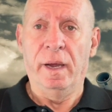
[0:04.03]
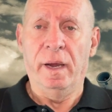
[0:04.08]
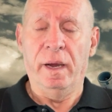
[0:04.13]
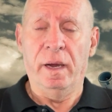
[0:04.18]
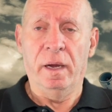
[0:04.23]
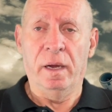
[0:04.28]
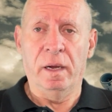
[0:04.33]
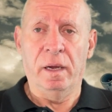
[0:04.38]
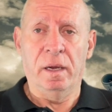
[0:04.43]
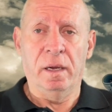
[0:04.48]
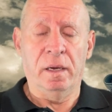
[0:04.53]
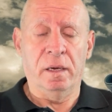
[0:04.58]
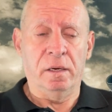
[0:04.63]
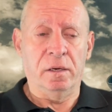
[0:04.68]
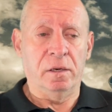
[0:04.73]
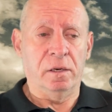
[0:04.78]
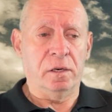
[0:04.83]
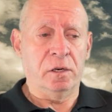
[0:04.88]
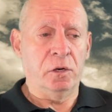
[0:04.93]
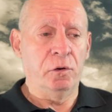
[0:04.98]

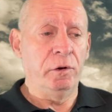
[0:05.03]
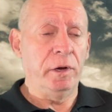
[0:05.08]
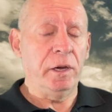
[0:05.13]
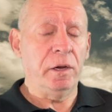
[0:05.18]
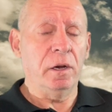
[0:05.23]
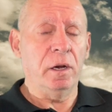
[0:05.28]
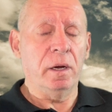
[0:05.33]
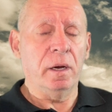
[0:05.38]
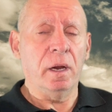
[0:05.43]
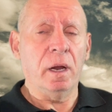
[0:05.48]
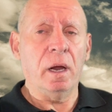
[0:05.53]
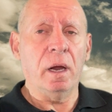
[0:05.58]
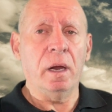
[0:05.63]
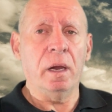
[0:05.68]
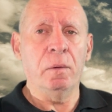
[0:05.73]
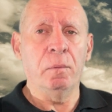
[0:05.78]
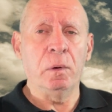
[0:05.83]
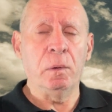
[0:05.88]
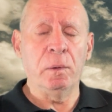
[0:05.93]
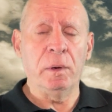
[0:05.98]
And Karina and
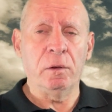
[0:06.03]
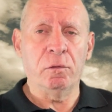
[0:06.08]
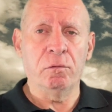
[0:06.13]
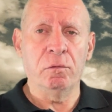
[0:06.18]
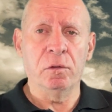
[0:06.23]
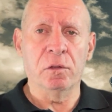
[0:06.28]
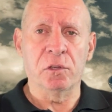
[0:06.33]
I, we went through